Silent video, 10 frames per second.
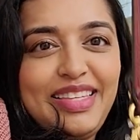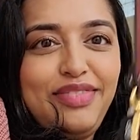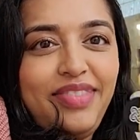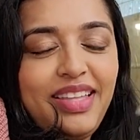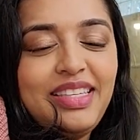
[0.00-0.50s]

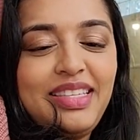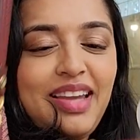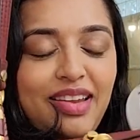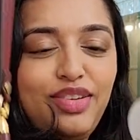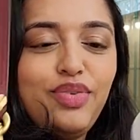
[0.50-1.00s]
fits. It's
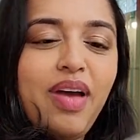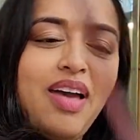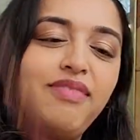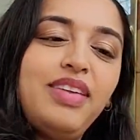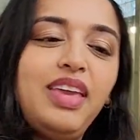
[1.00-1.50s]
not too
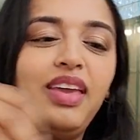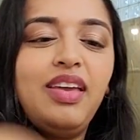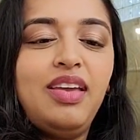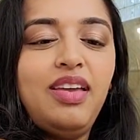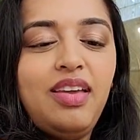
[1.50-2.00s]
heavy.
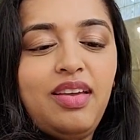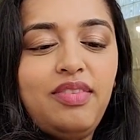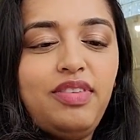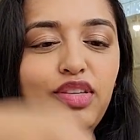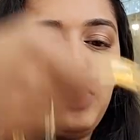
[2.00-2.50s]

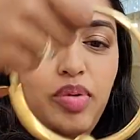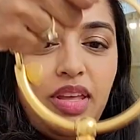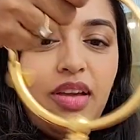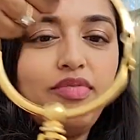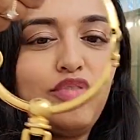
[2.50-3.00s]
It's
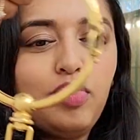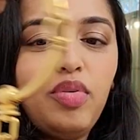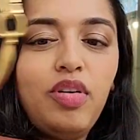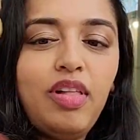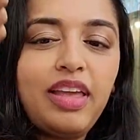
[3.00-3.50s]
pretty
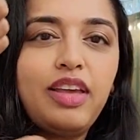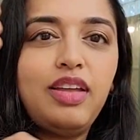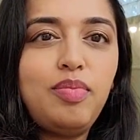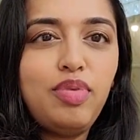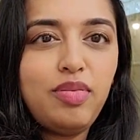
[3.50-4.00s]
comfortable. I
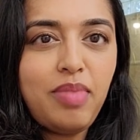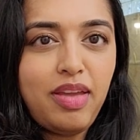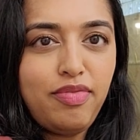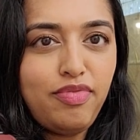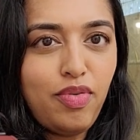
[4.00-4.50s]
could put my
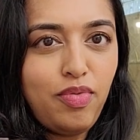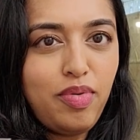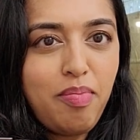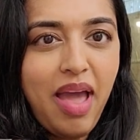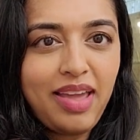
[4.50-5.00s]

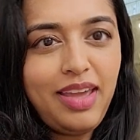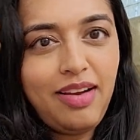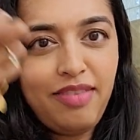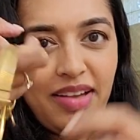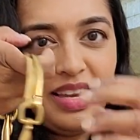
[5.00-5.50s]
phone back
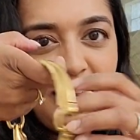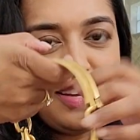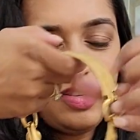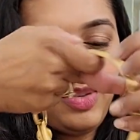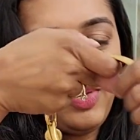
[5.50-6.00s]
here if I
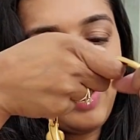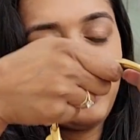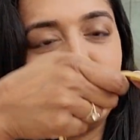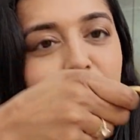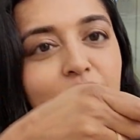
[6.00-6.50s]
needed to,
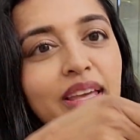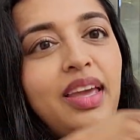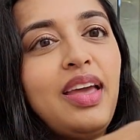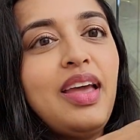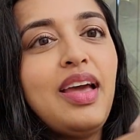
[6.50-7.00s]
absolutely.
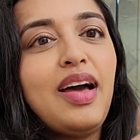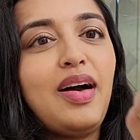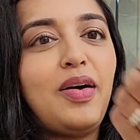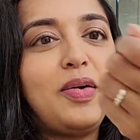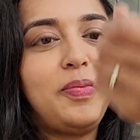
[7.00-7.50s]

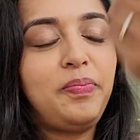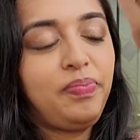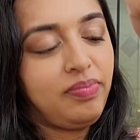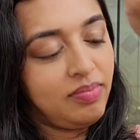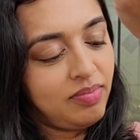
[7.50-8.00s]

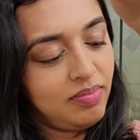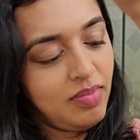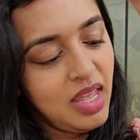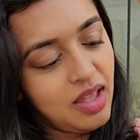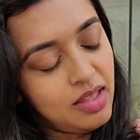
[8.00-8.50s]

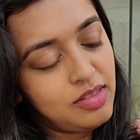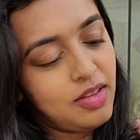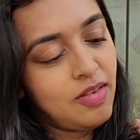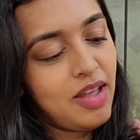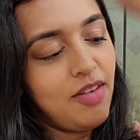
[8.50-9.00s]
Yeah, so
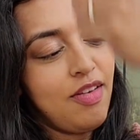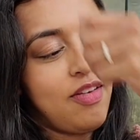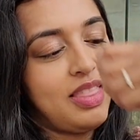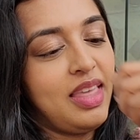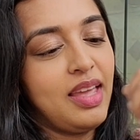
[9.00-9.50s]
I don't know.
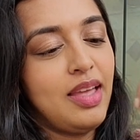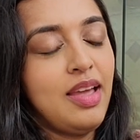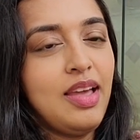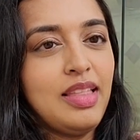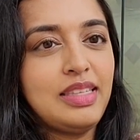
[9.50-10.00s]
I think
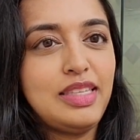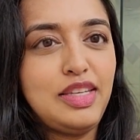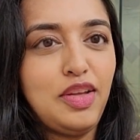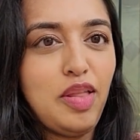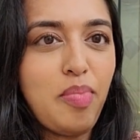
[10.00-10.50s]
this is
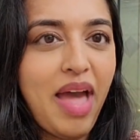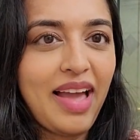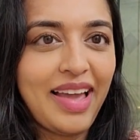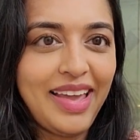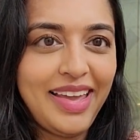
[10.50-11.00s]
still a
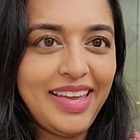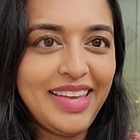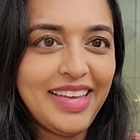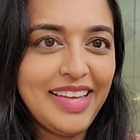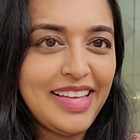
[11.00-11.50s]
bag
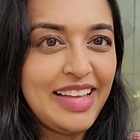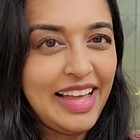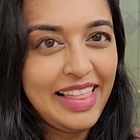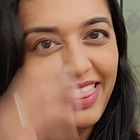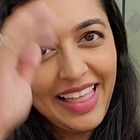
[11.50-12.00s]

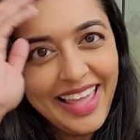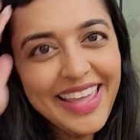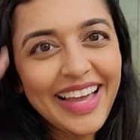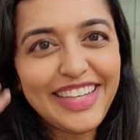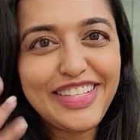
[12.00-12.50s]
I
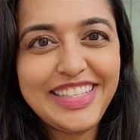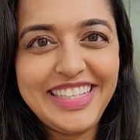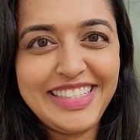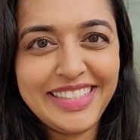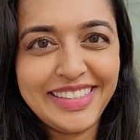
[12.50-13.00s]
like. I just
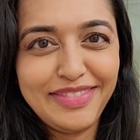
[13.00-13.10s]
need to